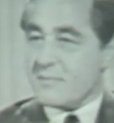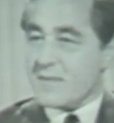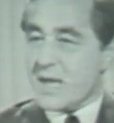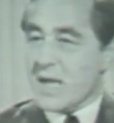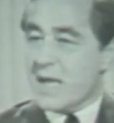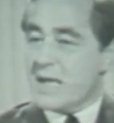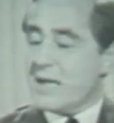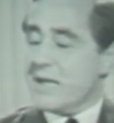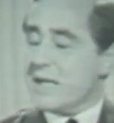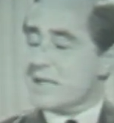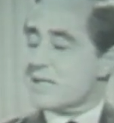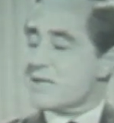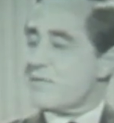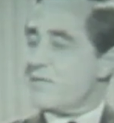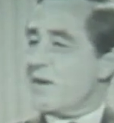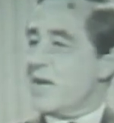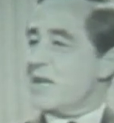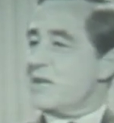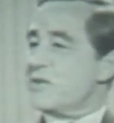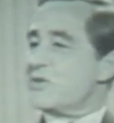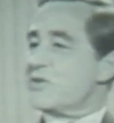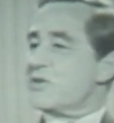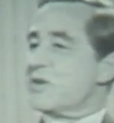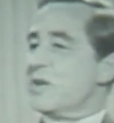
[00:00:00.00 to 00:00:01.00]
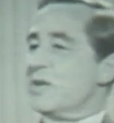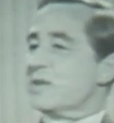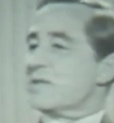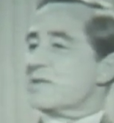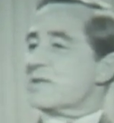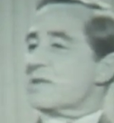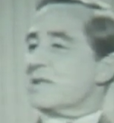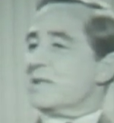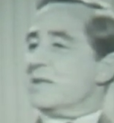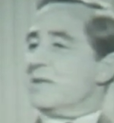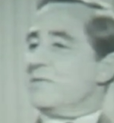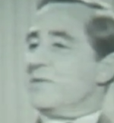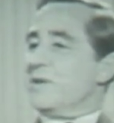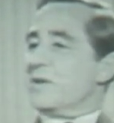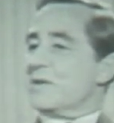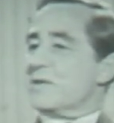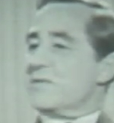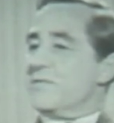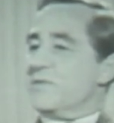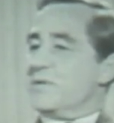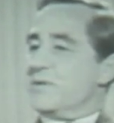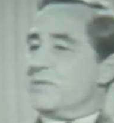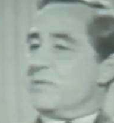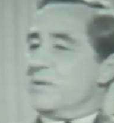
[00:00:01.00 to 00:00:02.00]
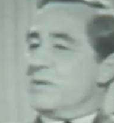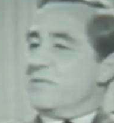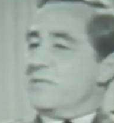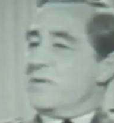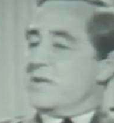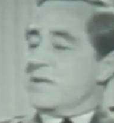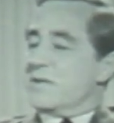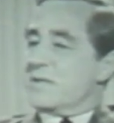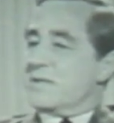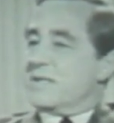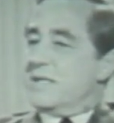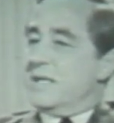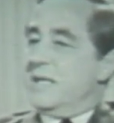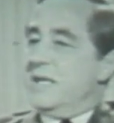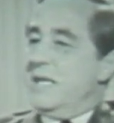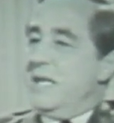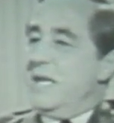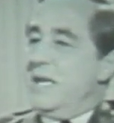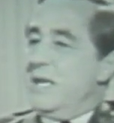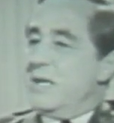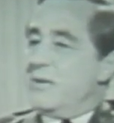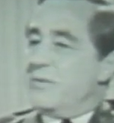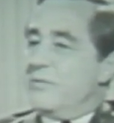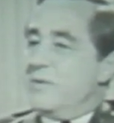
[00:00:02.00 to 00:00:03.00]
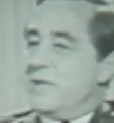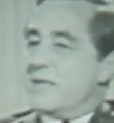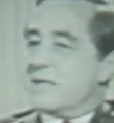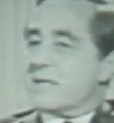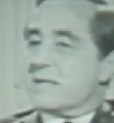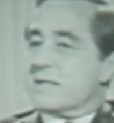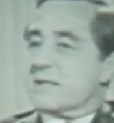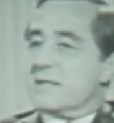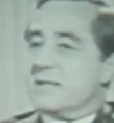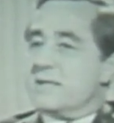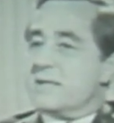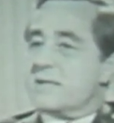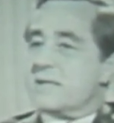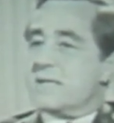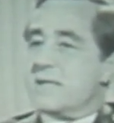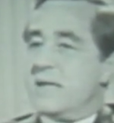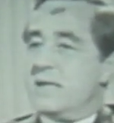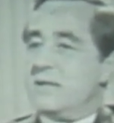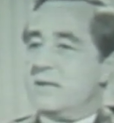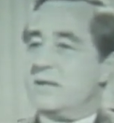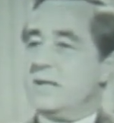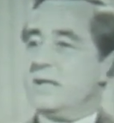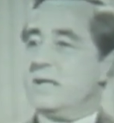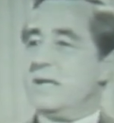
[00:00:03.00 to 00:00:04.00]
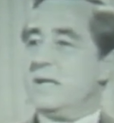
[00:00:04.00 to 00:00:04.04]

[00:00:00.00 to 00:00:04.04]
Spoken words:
An ex-vice-chancellor of Oxford University recently said,